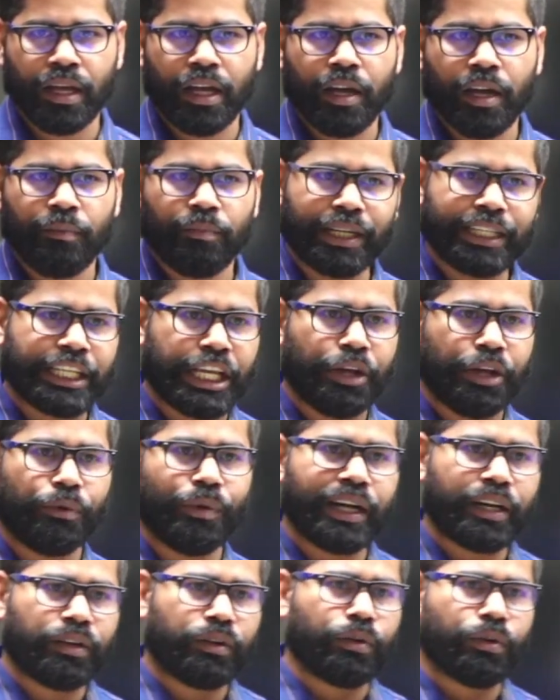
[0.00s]
but
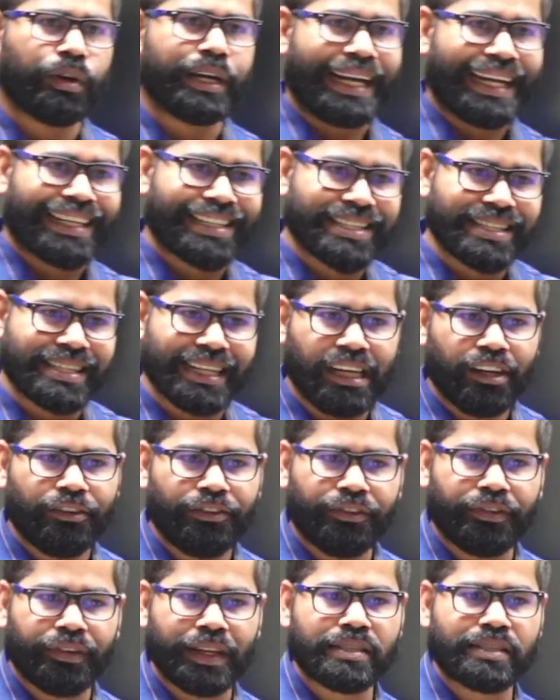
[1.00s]
QR code itself
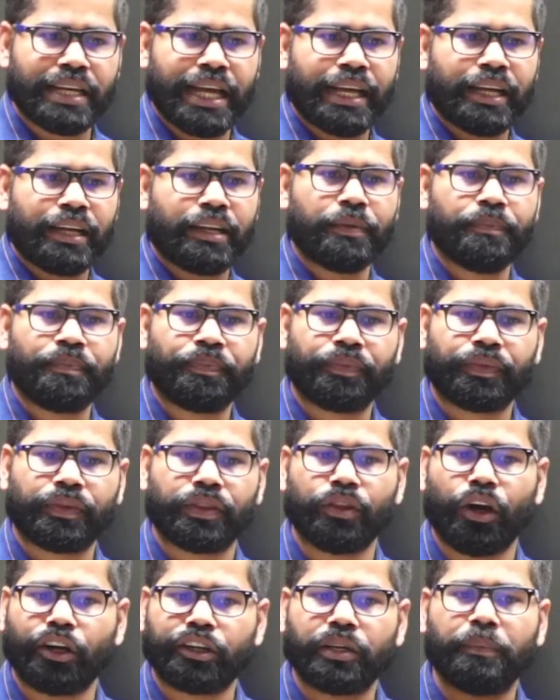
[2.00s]
is like
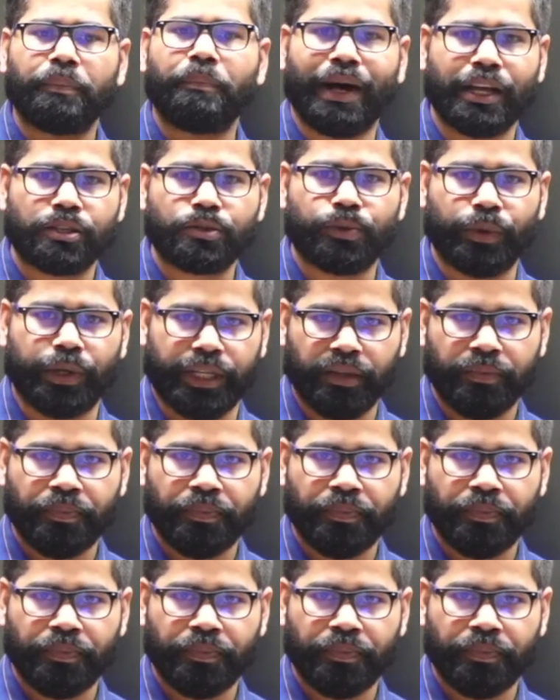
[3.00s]
not a password.